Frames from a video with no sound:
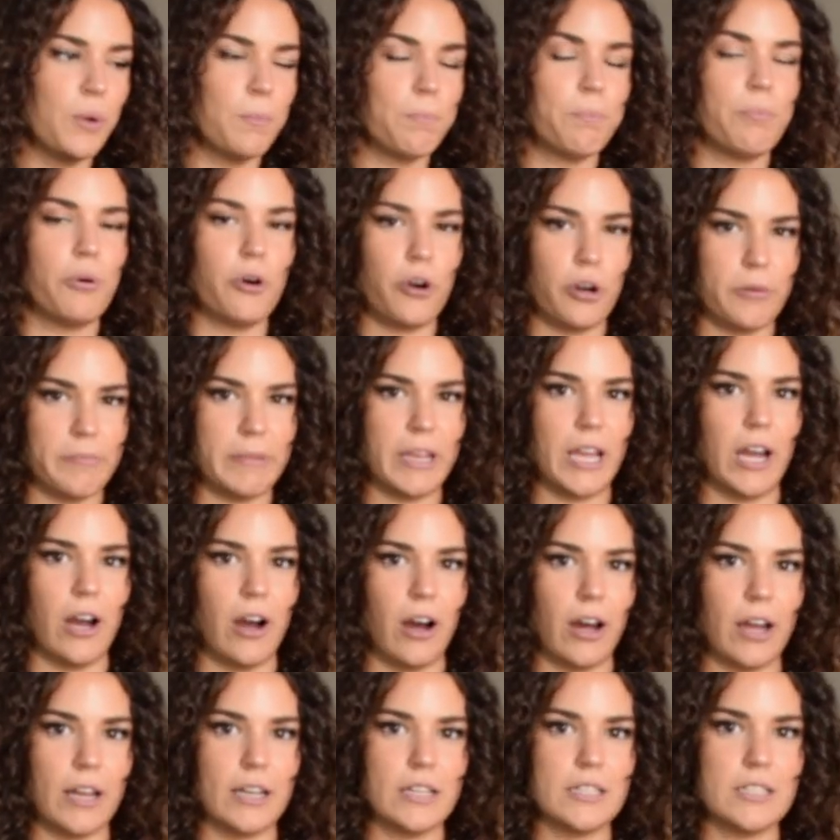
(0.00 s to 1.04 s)
put me
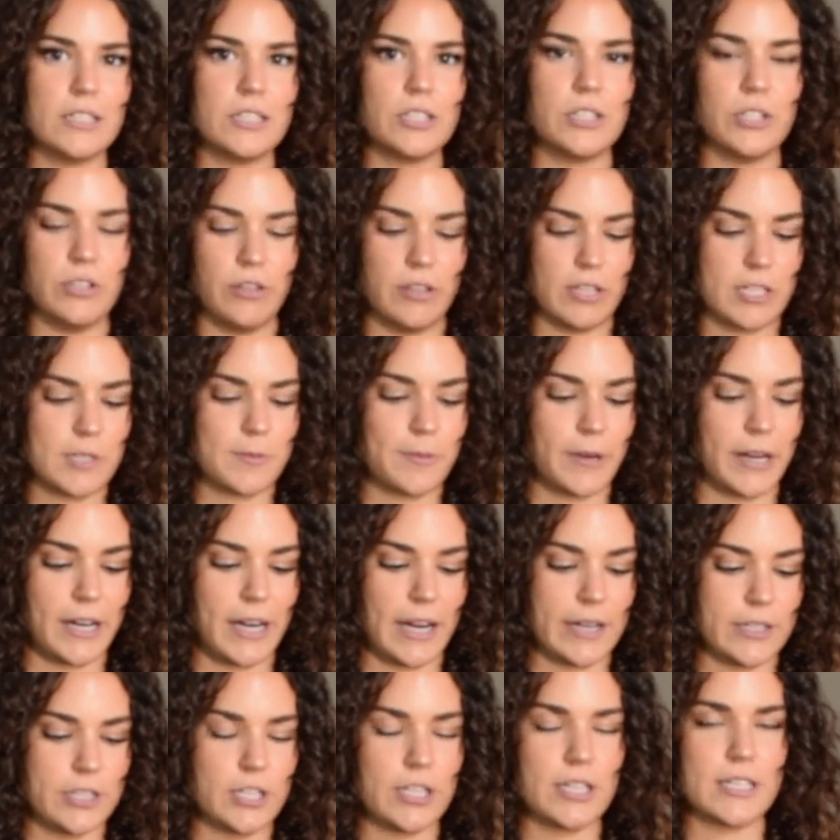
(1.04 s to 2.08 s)
on to the sprayed
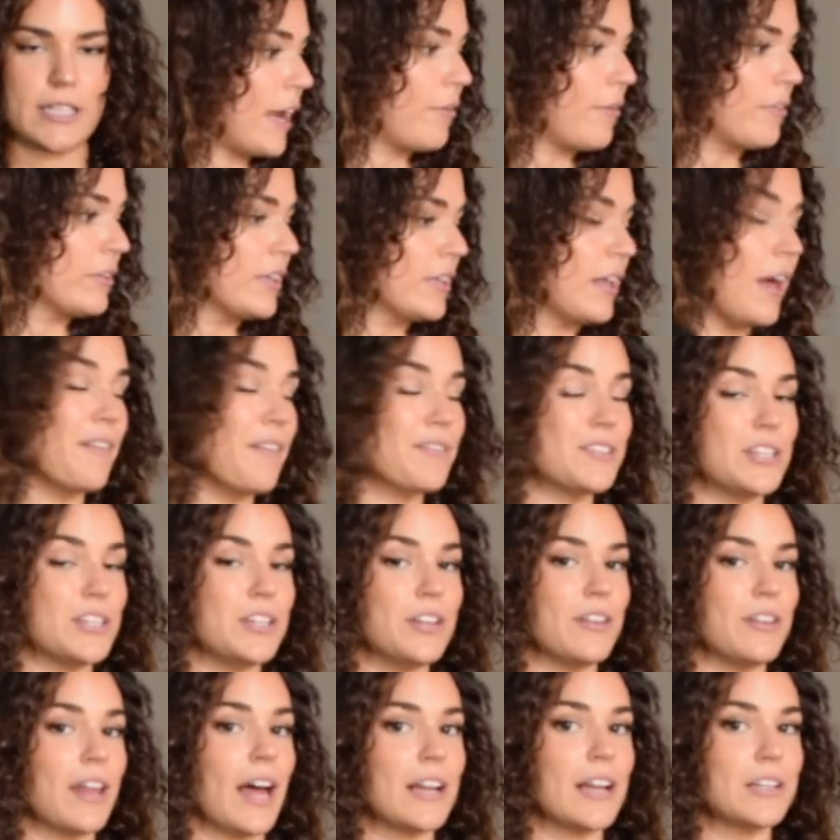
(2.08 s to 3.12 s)
edges. I would love to
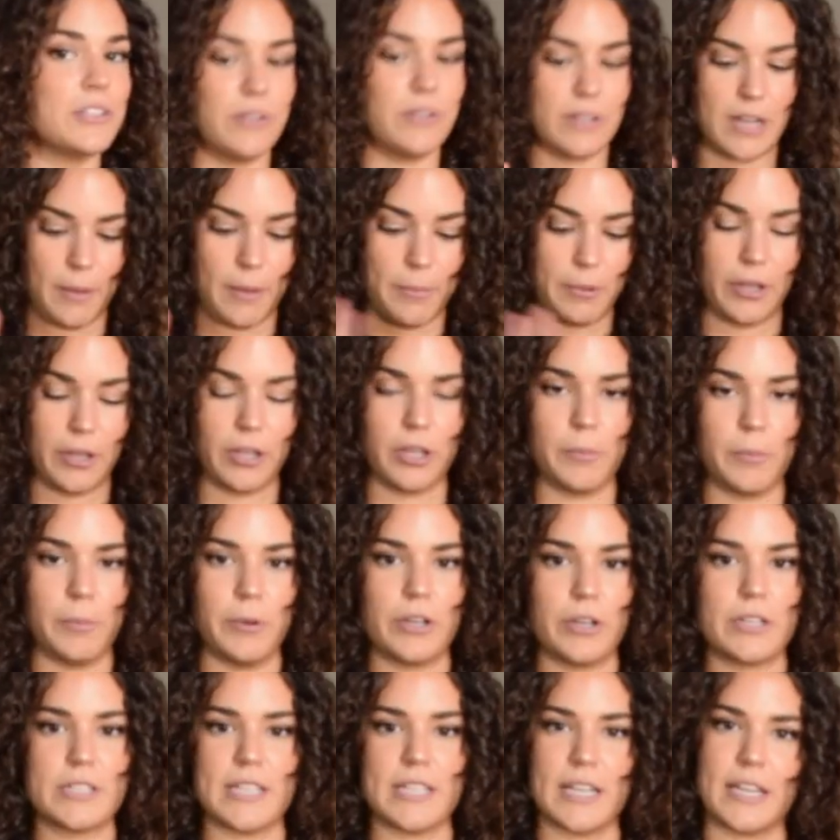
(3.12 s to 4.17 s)
do that to a couple other
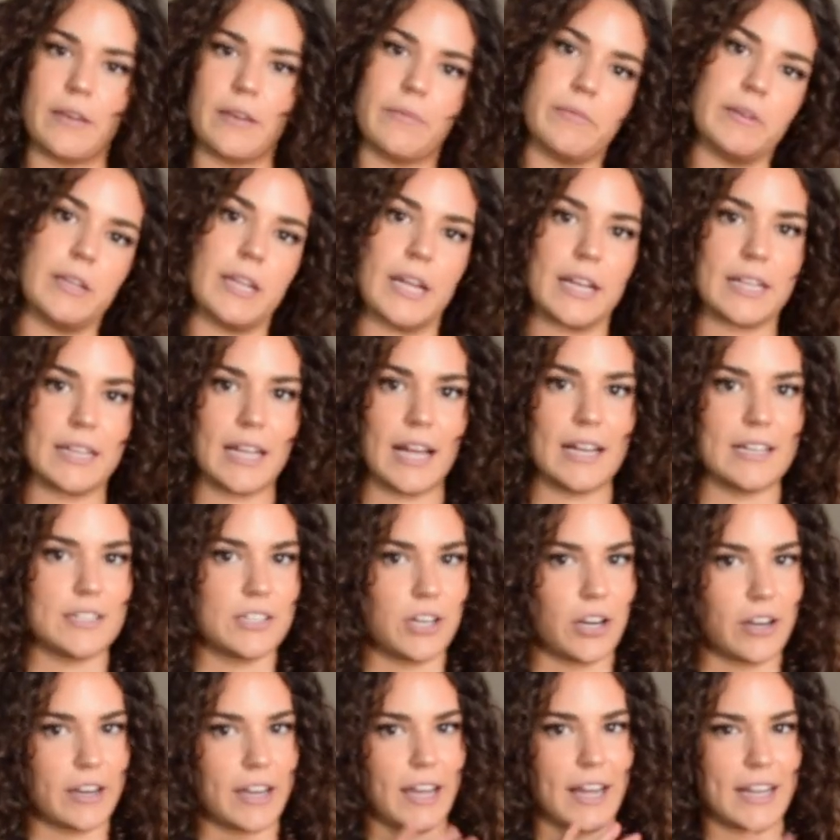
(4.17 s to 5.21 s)
books that give me like that
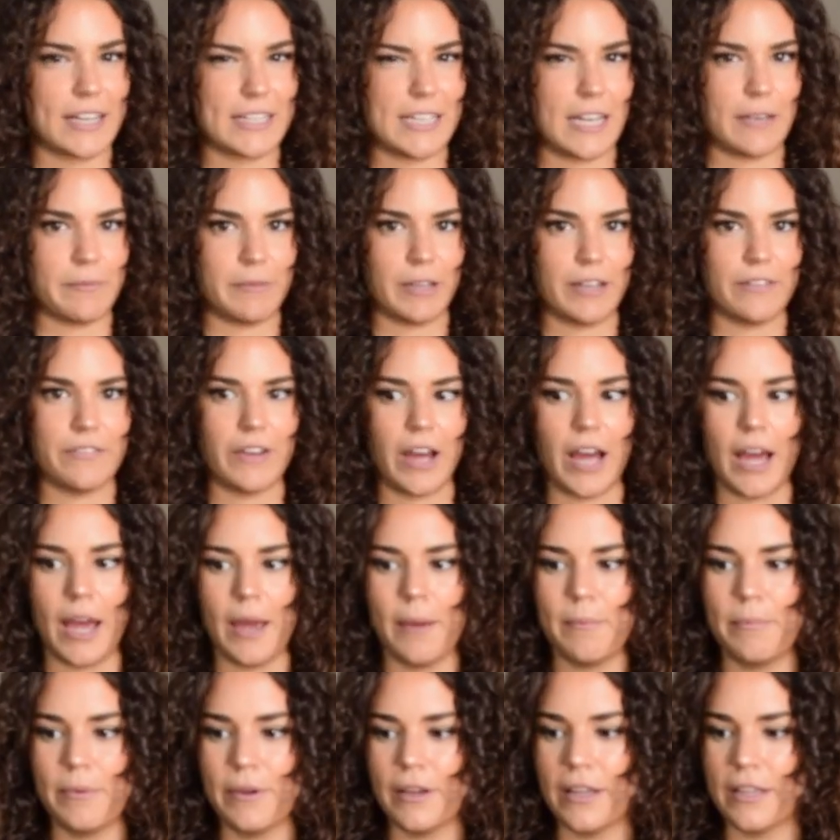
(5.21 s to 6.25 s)
dark academia
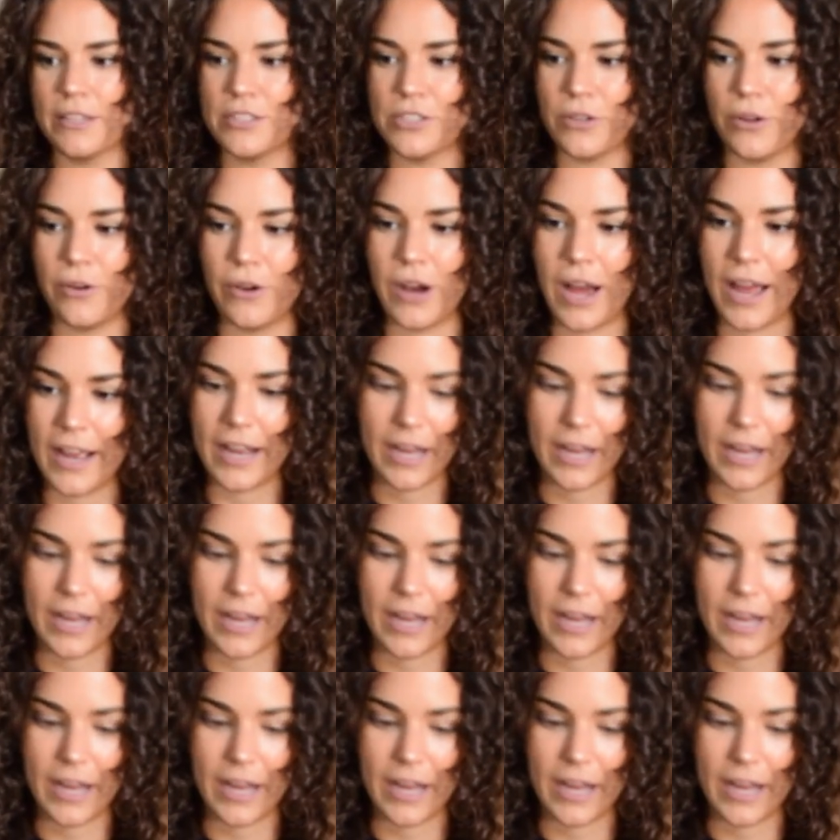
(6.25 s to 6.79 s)
vibe. So I